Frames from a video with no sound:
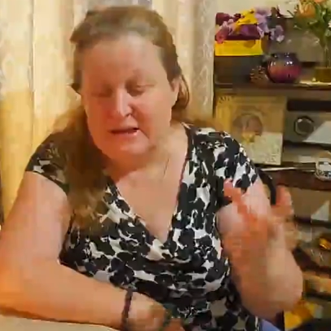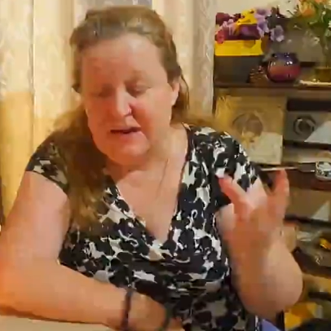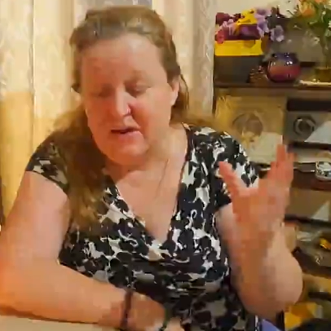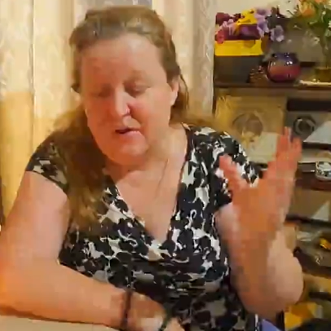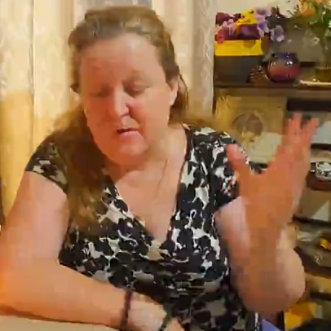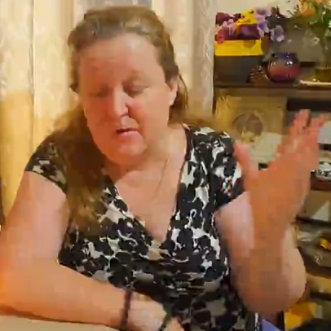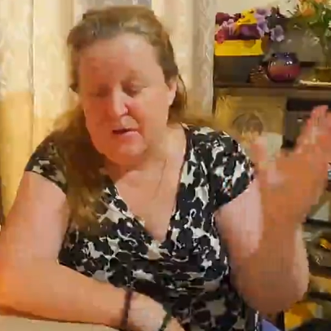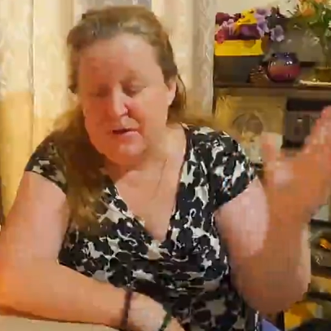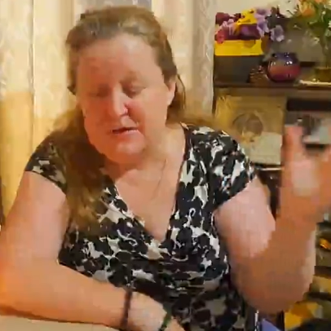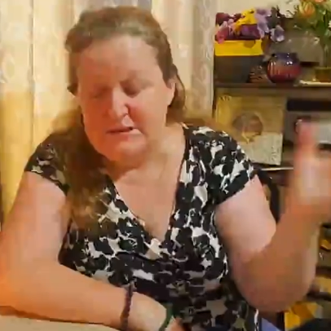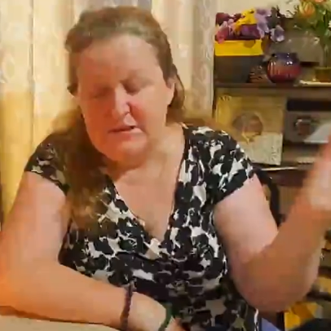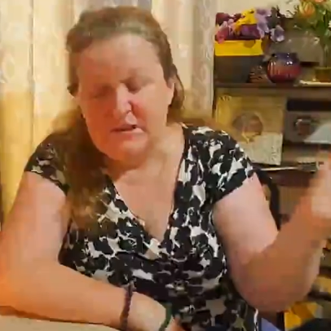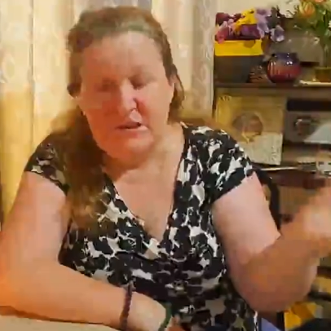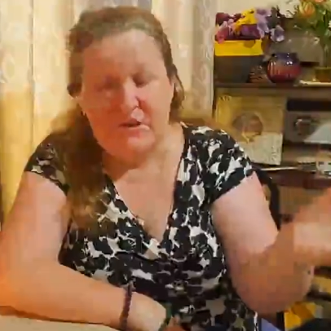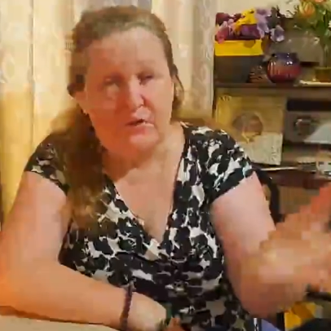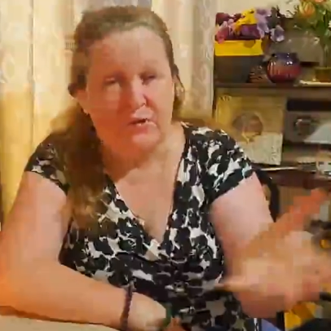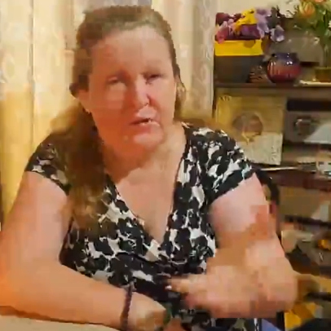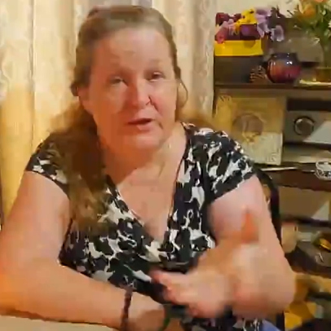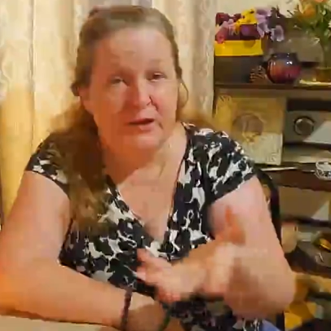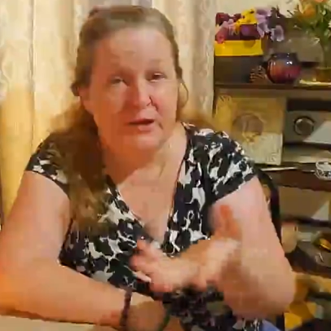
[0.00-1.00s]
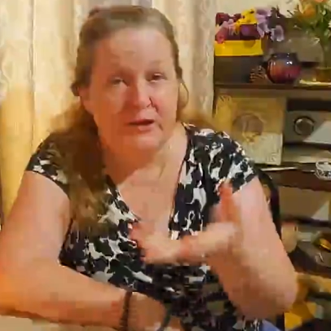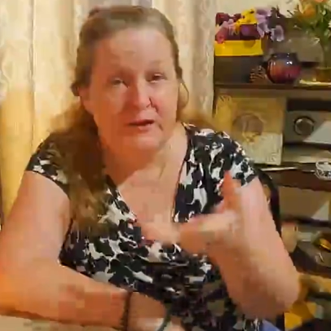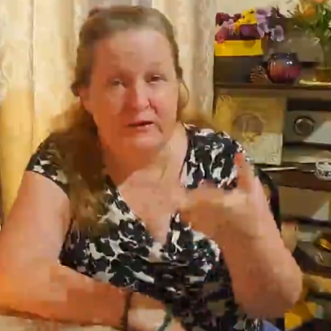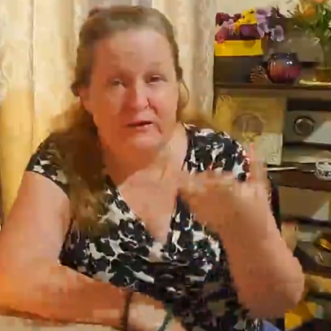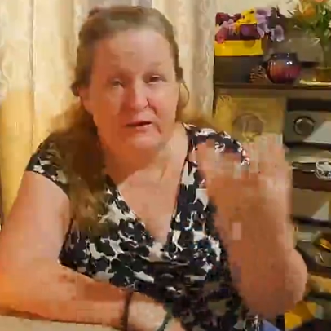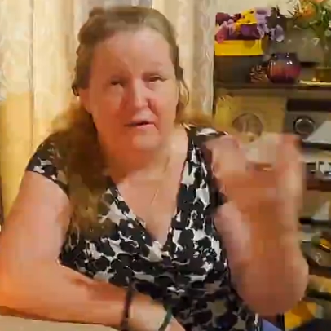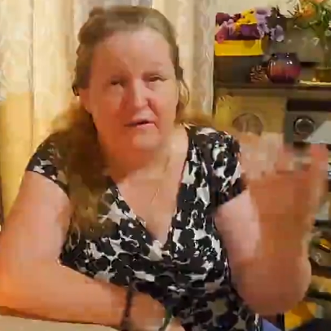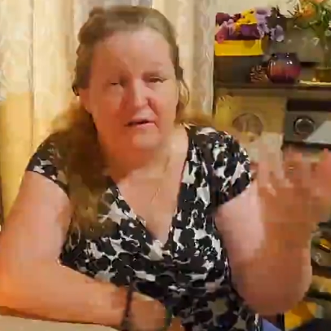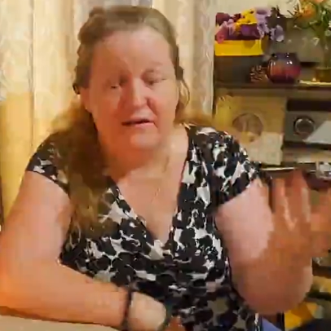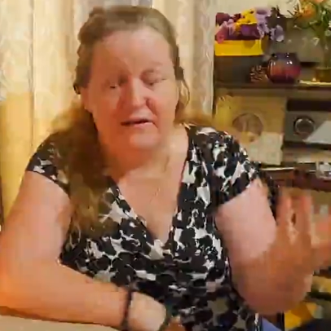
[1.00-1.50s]
what's going
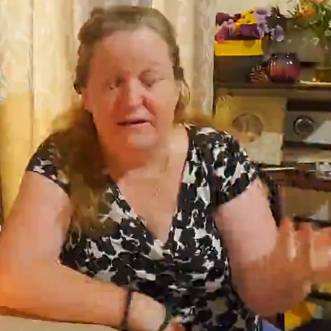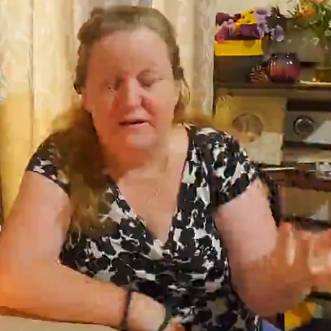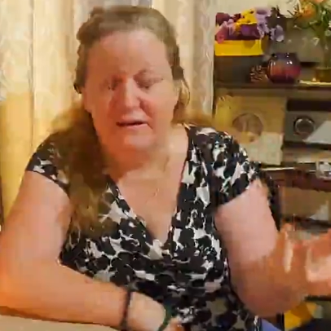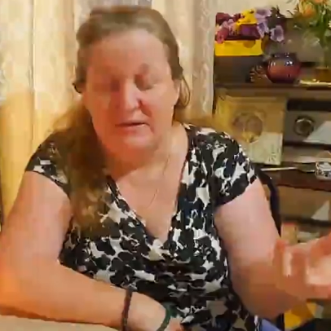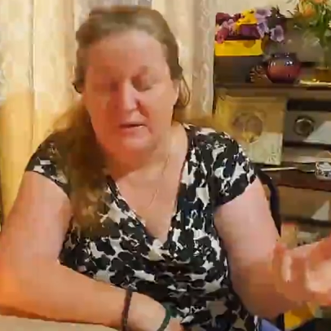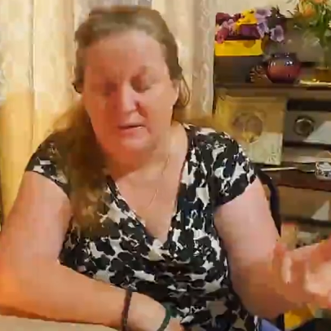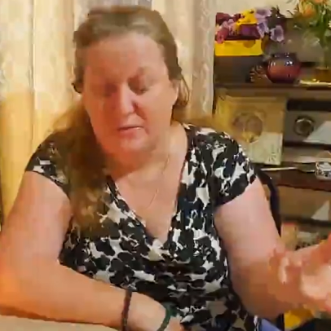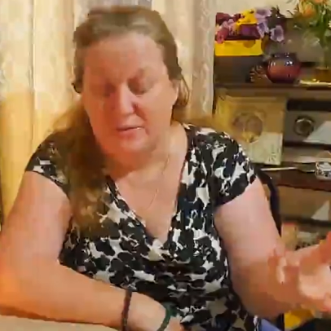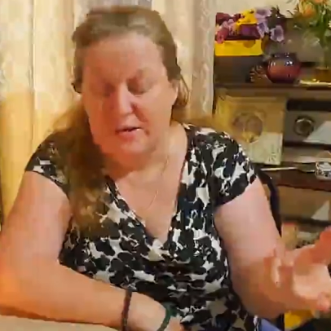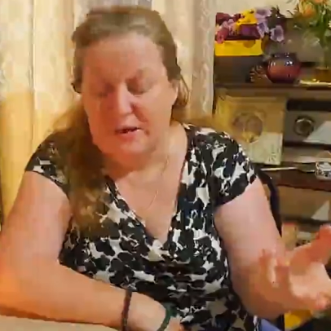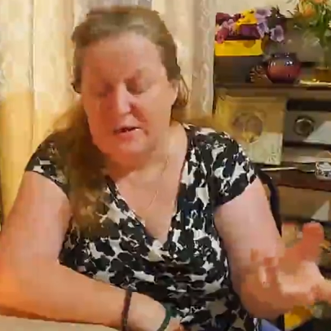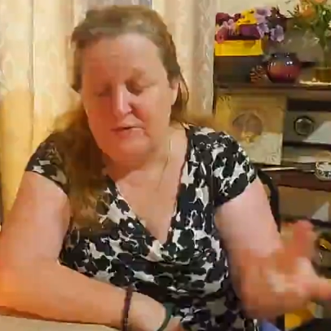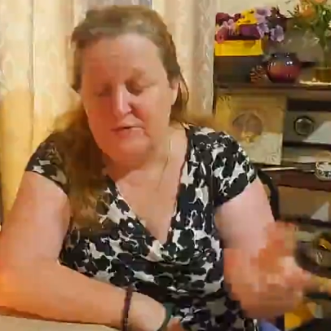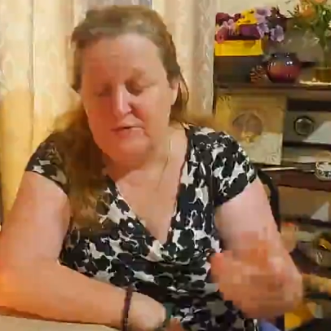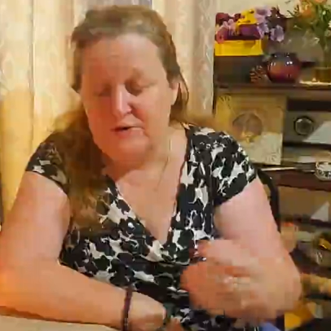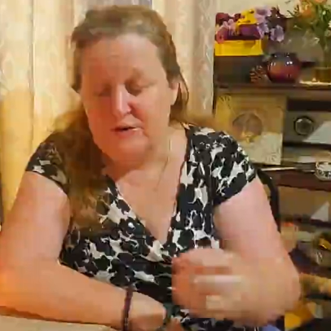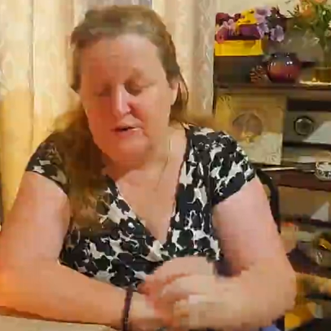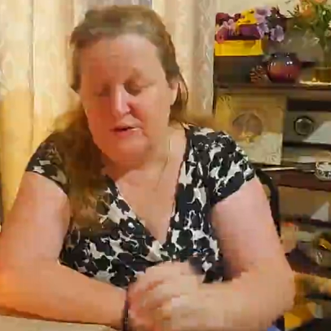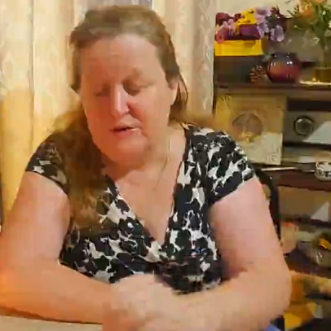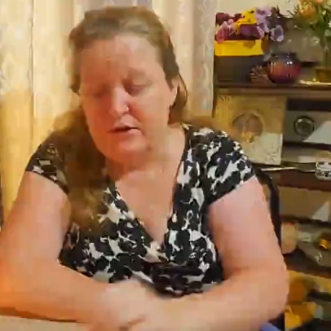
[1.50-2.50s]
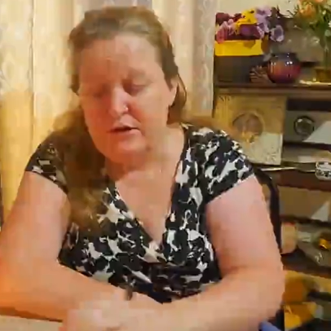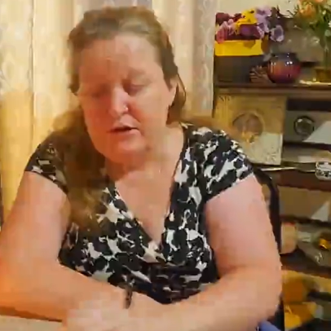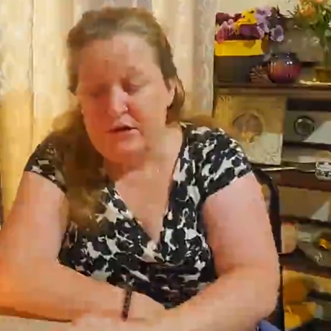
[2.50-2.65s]
on around you.